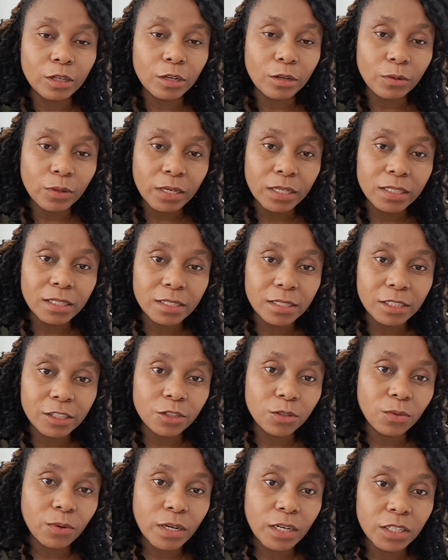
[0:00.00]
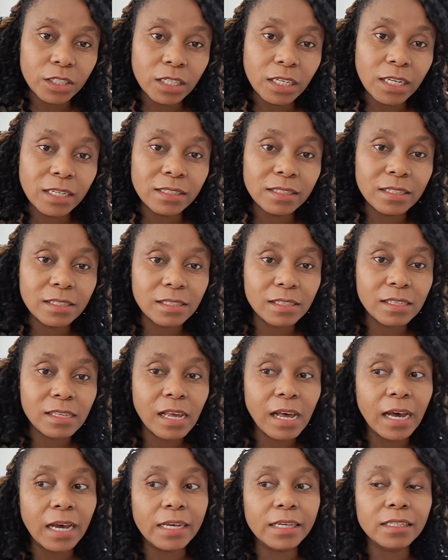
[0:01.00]
Look at the situation and
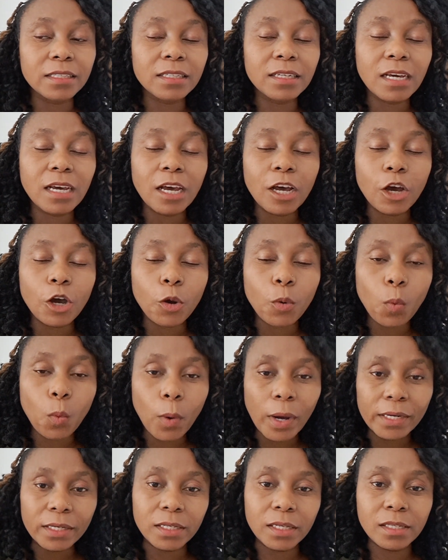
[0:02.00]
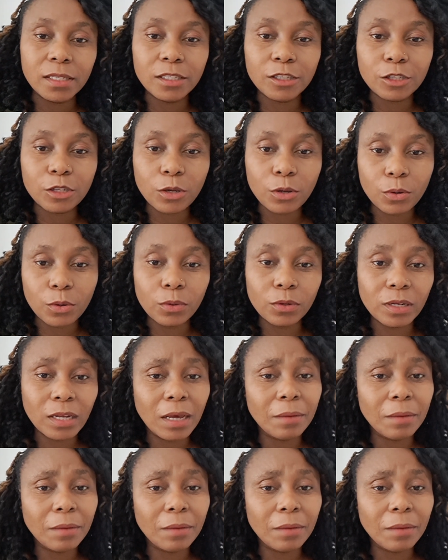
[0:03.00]
decide what is good.